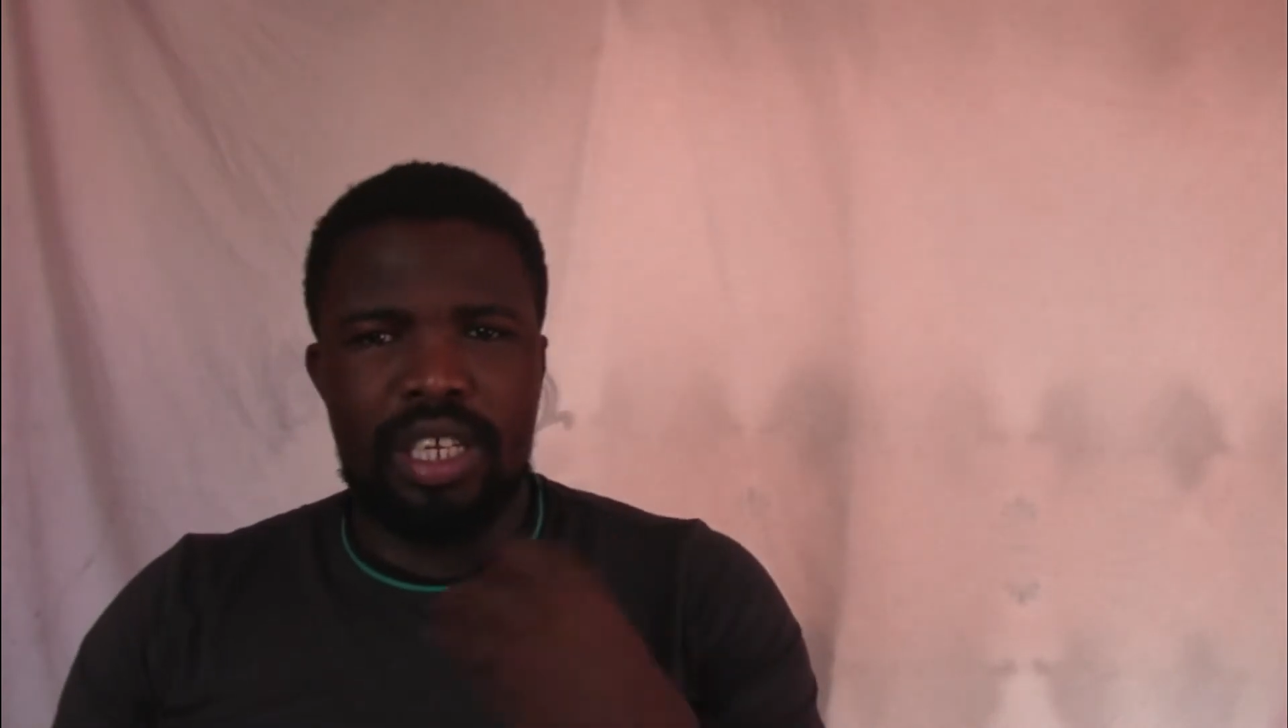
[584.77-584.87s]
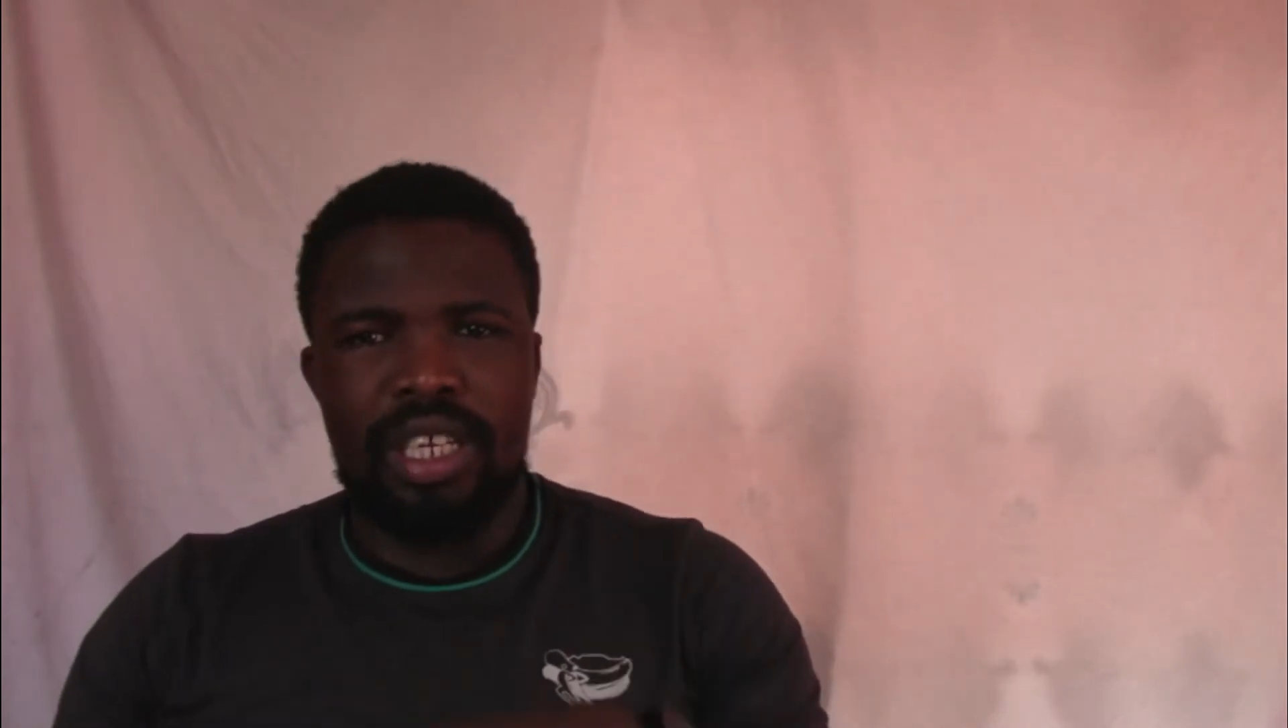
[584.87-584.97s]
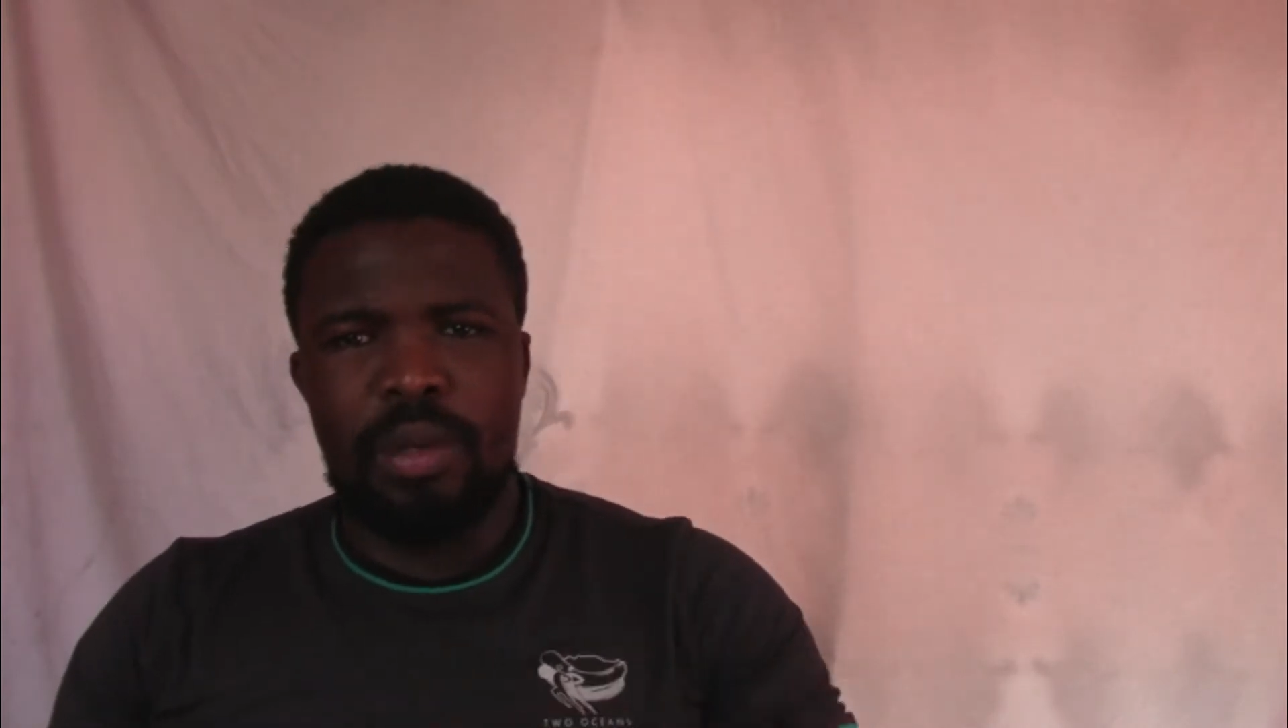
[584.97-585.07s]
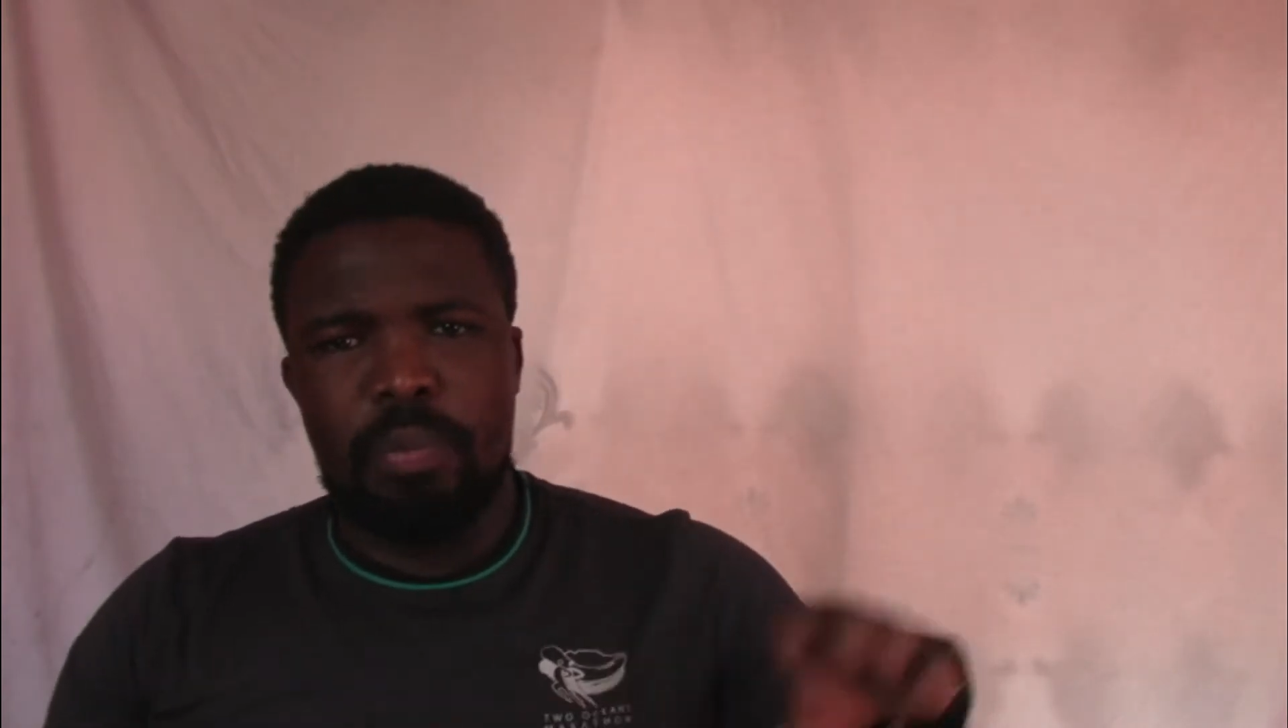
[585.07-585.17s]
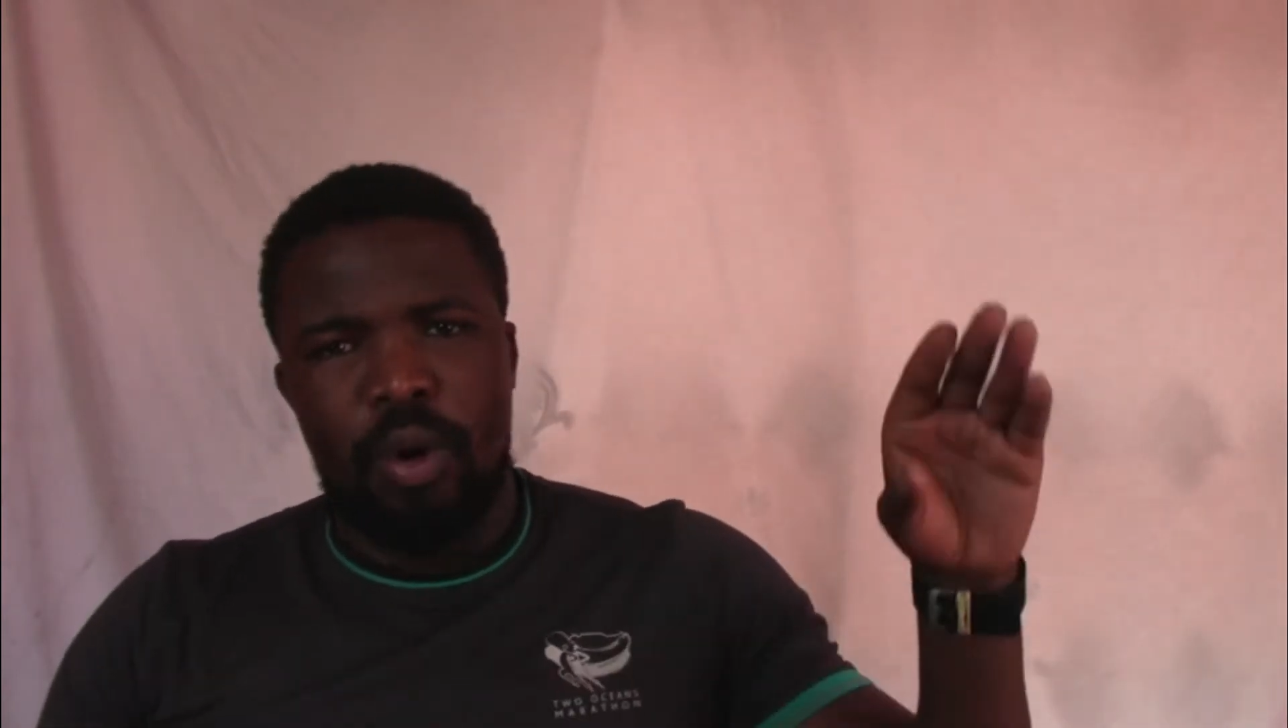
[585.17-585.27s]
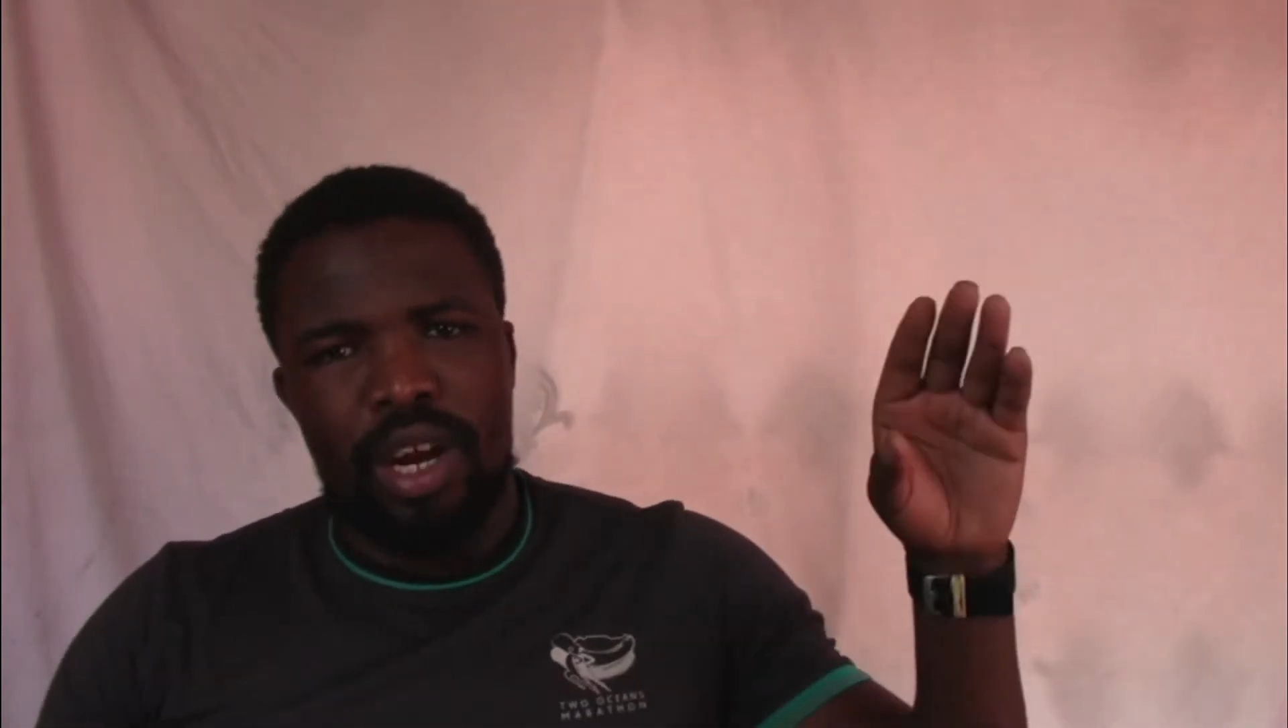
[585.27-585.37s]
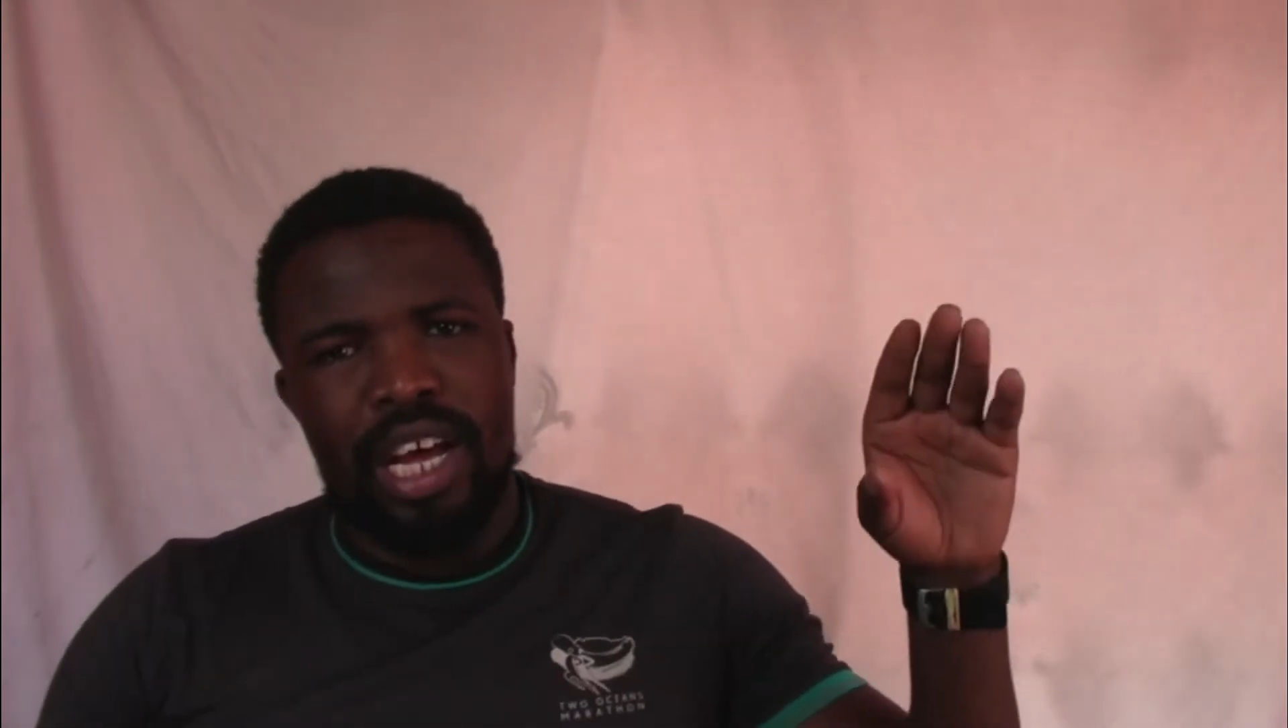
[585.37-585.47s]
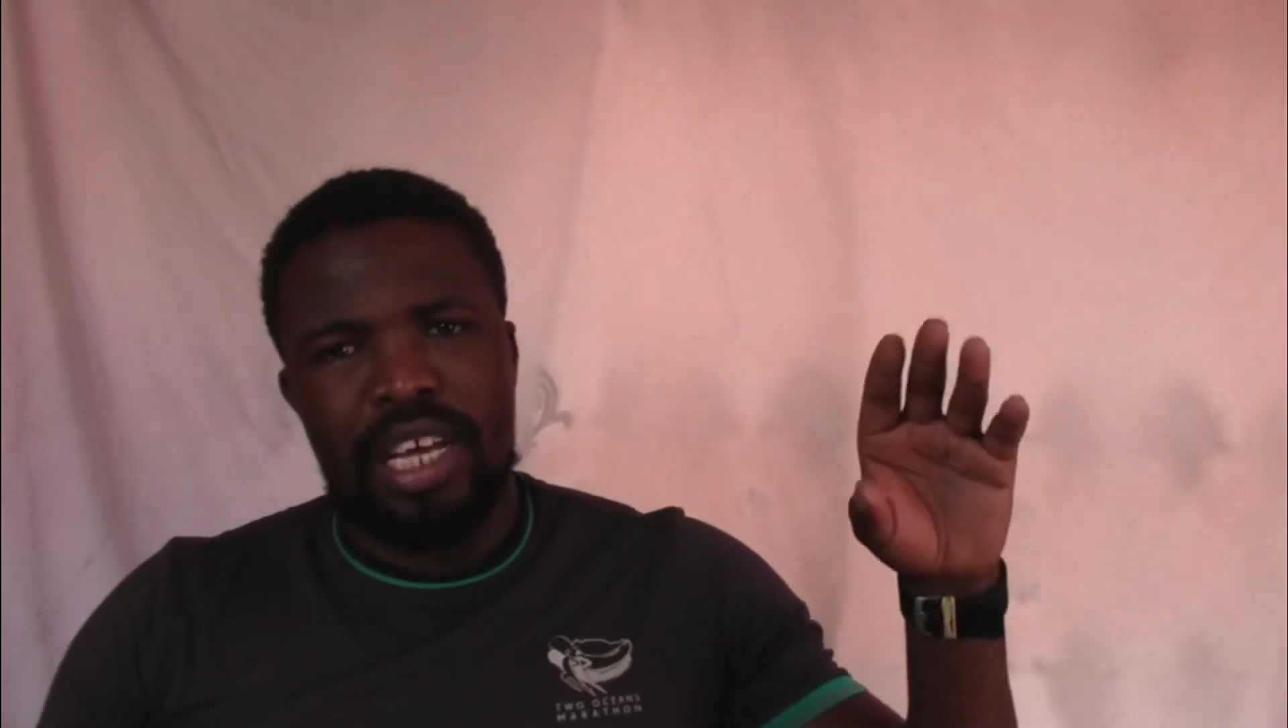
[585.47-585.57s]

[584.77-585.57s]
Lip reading: Ibola